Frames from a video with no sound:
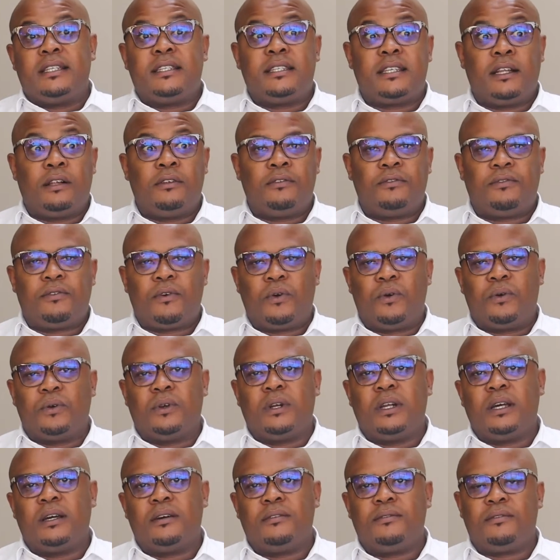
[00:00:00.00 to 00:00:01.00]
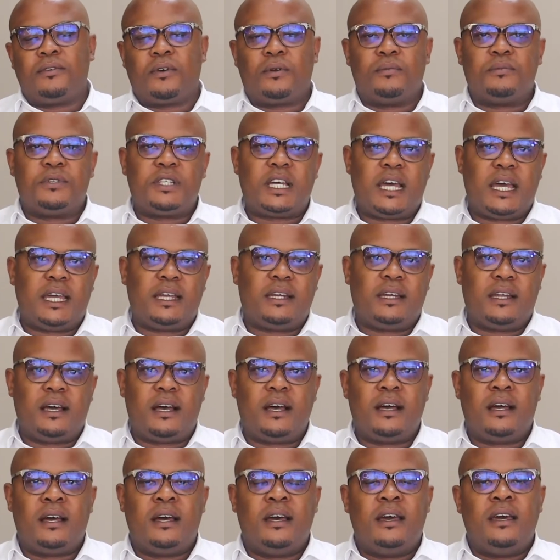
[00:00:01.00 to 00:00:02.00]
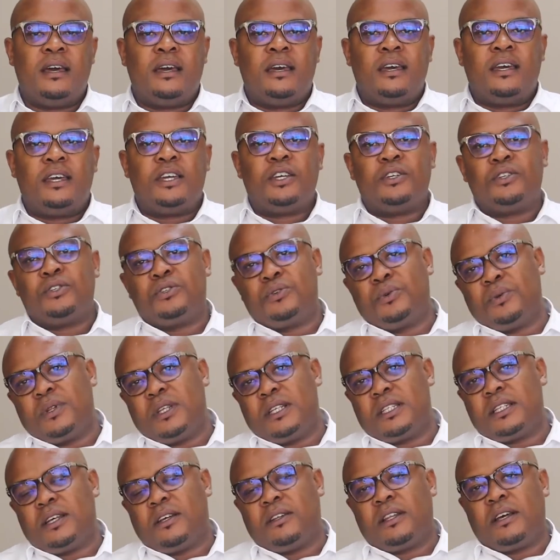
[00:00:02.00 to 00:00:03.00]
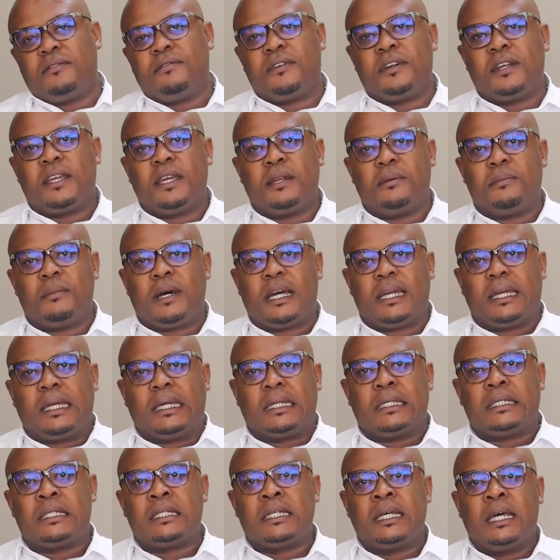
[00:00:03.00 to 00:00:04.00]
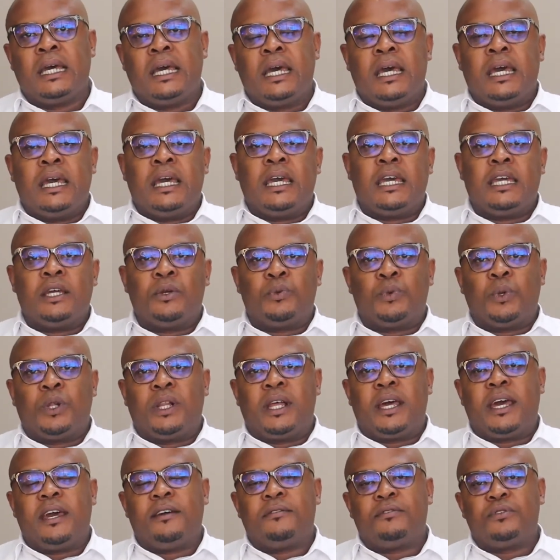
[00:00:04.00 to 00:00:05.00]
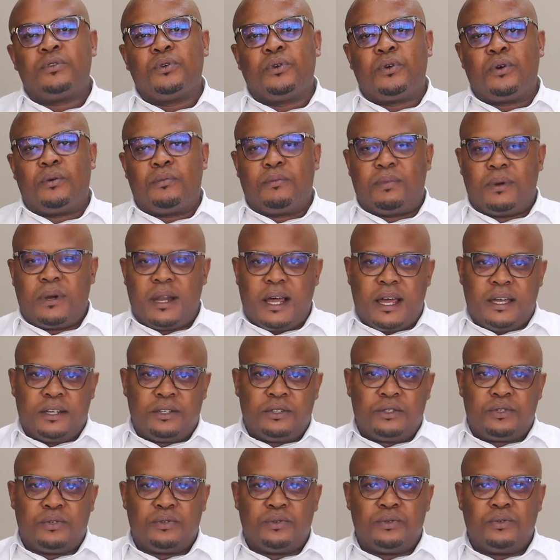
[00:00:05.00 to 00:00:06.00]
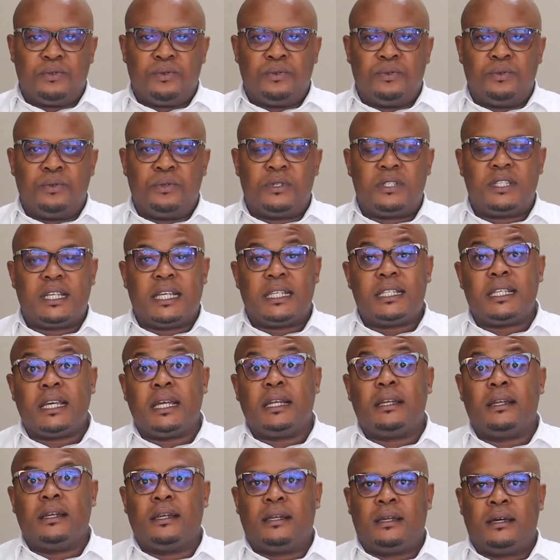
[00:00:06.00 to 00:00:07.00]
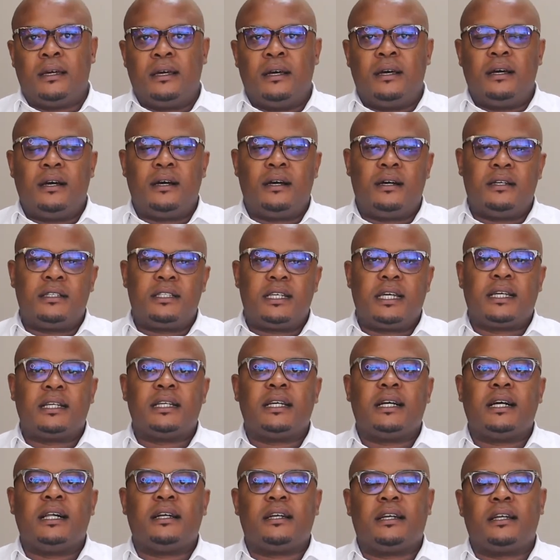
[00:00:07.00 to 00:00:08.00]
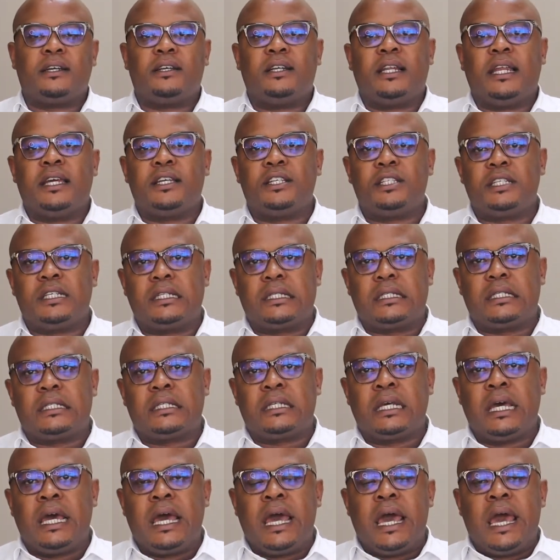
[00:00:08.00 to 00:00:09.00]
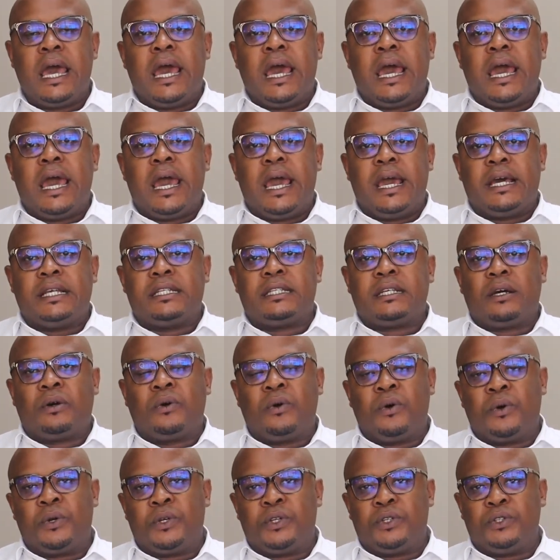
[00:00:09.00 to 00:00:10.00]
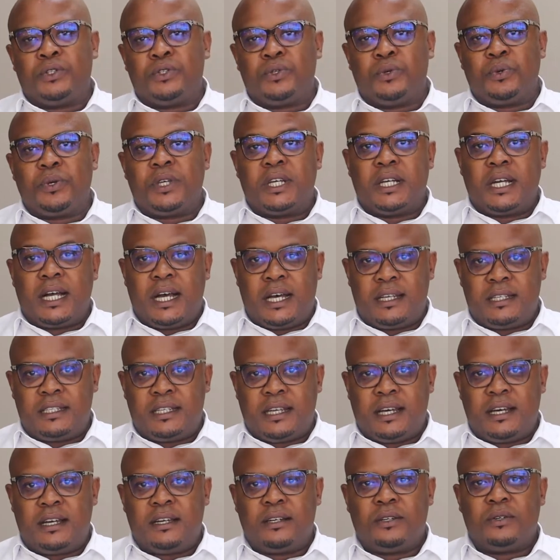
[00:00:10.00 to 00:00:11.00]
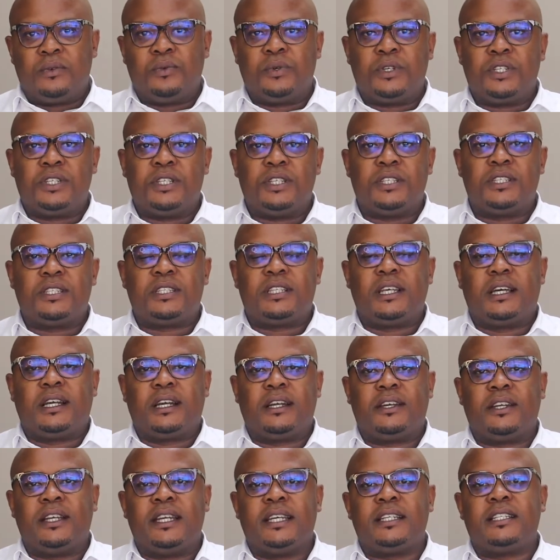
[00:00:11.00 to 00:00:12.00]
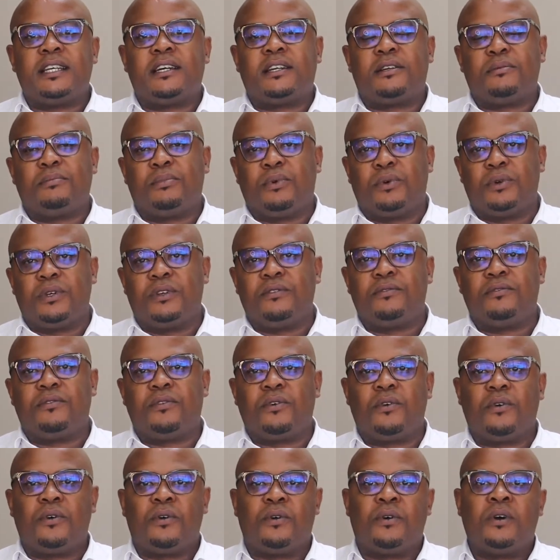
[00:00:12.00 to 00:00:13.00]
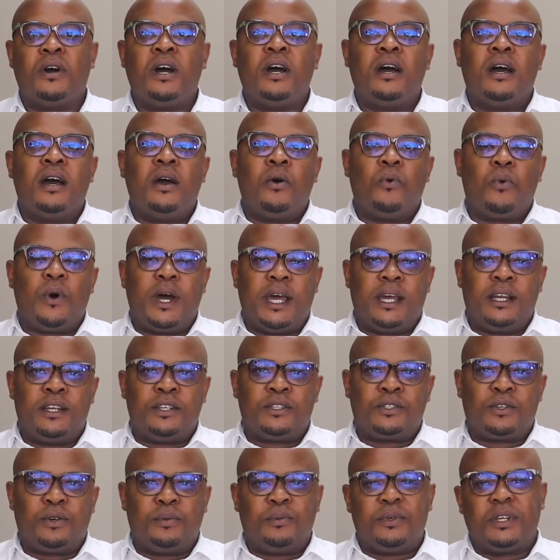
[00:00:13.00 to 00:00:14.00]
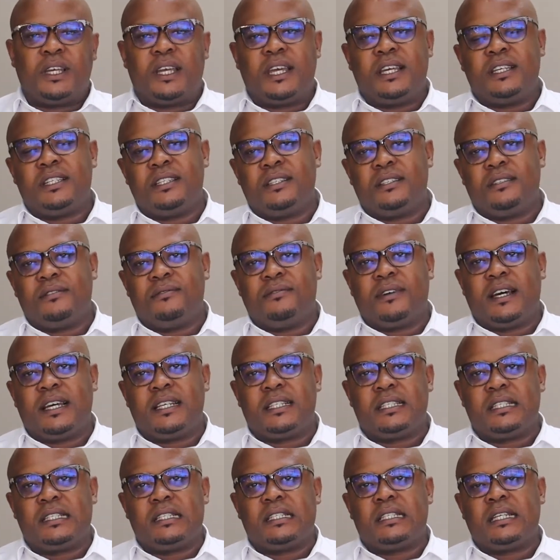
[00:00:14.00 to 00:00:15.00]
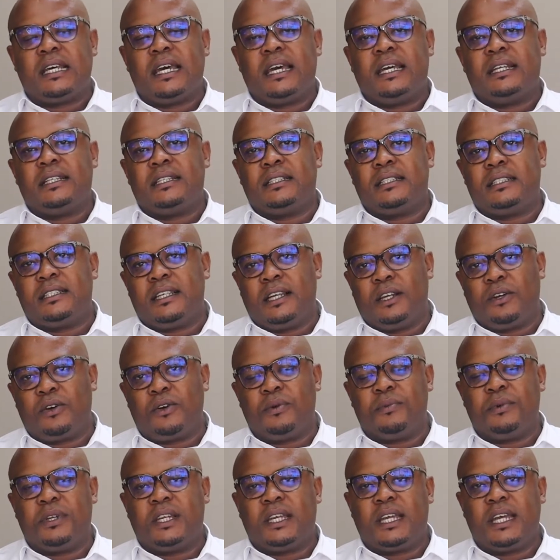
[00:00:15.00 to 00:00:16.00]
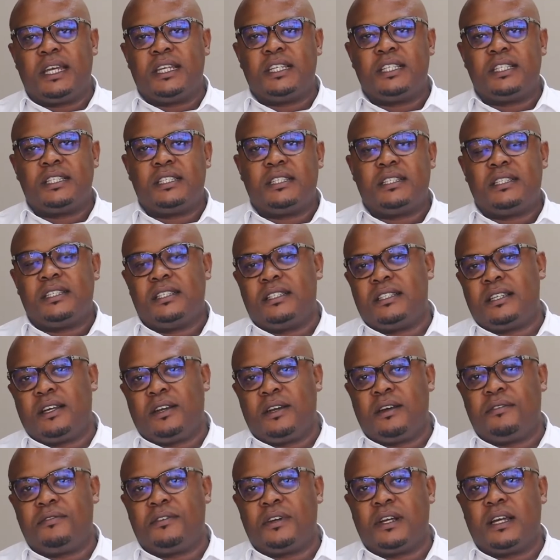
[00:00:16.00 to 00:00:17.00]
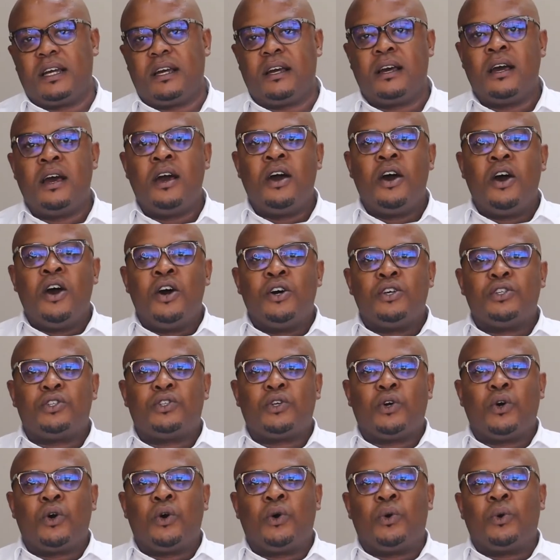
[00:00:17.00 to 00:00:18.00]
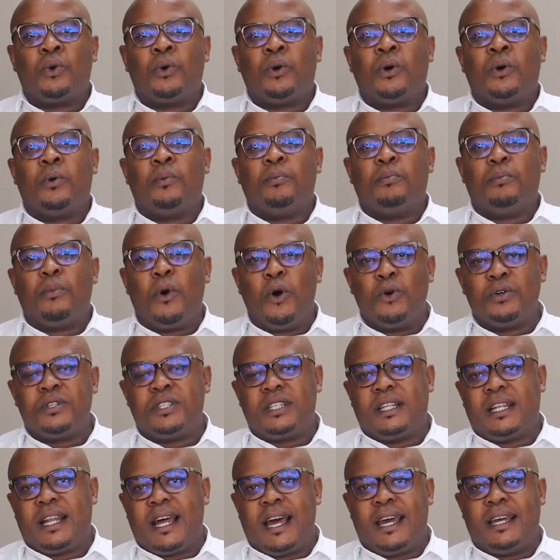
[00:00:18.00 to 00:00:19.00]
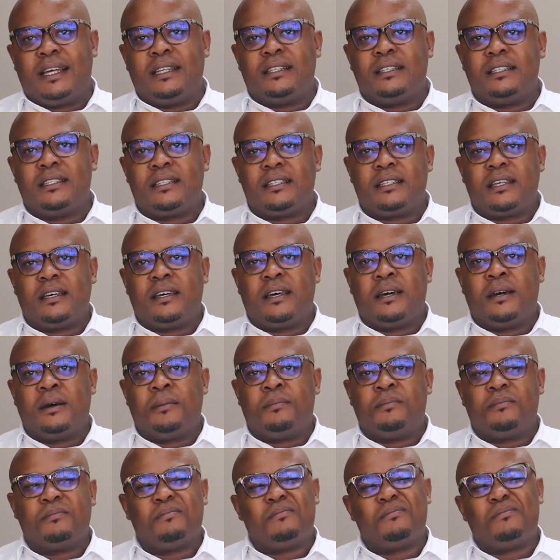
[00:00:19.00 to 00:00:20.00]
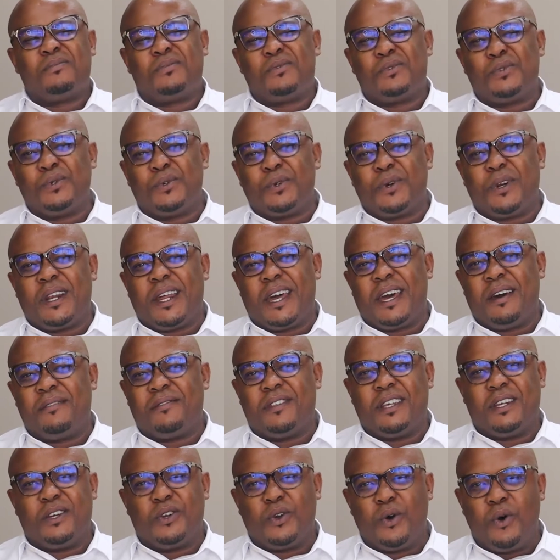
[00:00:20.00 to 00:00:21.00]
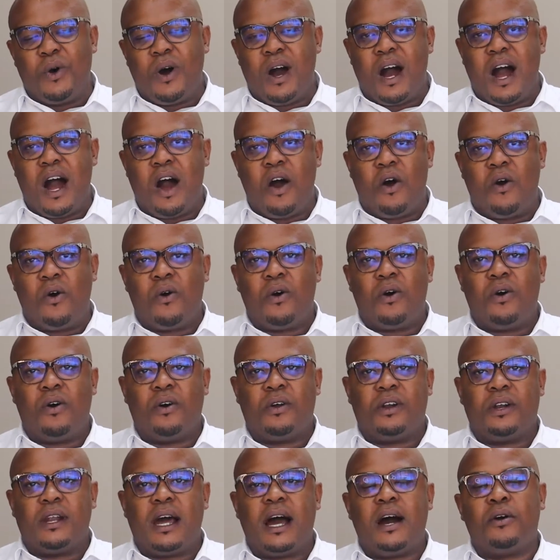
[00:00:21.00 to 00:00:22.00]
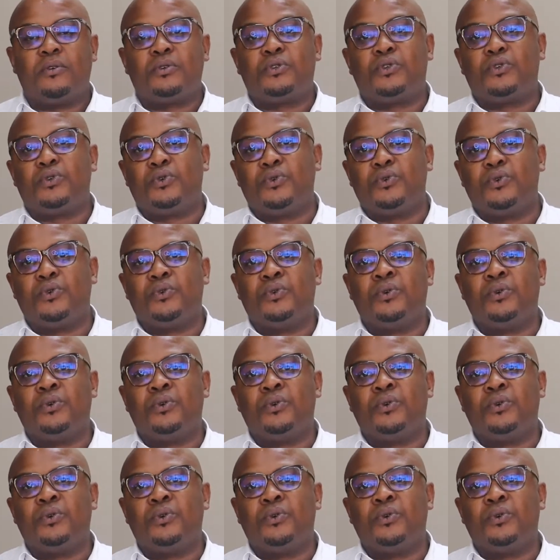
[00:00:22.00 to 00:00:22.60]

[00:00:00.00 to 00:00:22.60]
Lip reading: cell phone from China into the South African market, it will have to comply to certain technical regulations as according to ICASA, which is the regulatory body for wireless communication devices and telecommunications in South Africa. So most clients do not have the know-how on how to